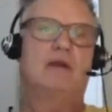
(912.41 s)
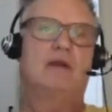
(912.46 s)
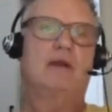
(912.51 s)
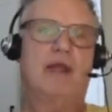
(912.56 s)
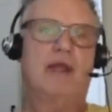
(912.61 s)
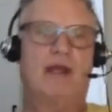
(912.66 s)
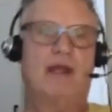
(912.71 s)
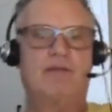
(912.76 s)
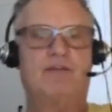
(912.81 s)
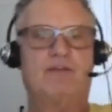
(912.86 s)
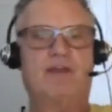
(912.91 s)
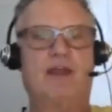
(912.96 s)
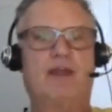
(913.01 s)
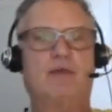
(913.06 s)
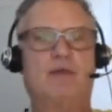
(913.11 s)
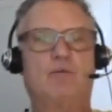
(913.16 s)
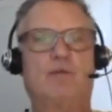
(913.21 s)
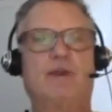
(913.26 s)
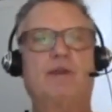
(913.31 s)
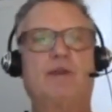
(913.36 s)
and they
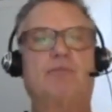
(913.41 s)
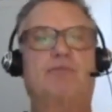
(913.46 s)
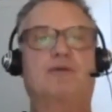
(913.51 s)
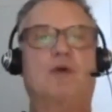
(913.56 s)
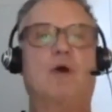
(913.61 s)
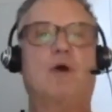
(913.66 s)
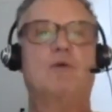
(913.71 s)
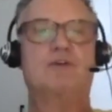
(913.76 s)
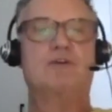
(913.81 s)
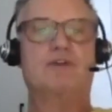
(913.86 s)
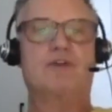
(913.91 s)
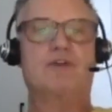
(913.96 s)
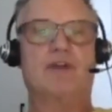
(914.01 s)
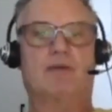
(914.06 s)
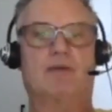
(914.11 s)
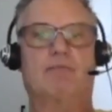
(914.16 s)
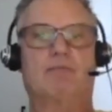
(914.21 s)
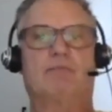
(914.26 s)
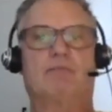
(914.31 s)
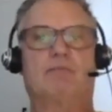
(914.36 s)
reproach them.
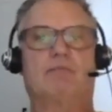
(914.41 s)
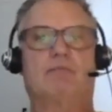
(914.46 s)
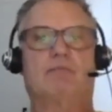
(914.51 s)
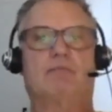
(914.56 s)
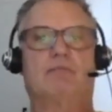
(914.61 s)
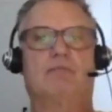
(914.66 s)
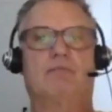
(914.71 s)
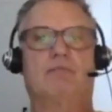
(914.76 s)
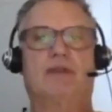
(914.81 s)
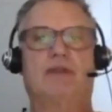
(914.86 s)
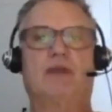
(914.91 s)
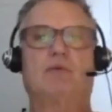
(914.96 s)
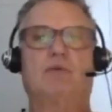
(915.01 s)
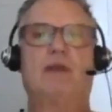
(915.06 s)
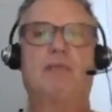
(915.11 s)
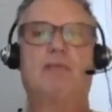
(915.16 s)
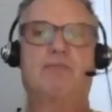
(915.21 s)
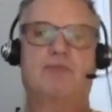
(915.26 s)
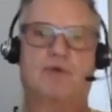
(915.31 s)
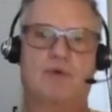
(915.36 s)
They
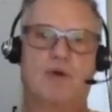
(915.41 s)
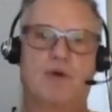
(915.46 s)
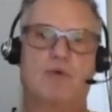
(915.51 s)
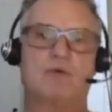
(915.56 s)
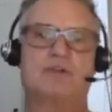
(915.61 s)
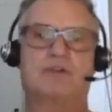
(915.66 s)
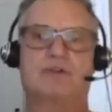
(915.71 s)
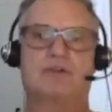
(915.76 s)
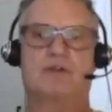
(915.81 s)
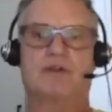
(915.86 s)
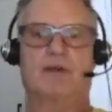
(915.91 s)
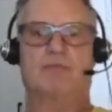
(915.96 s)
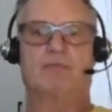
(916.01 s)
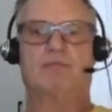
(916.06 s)
reproach them.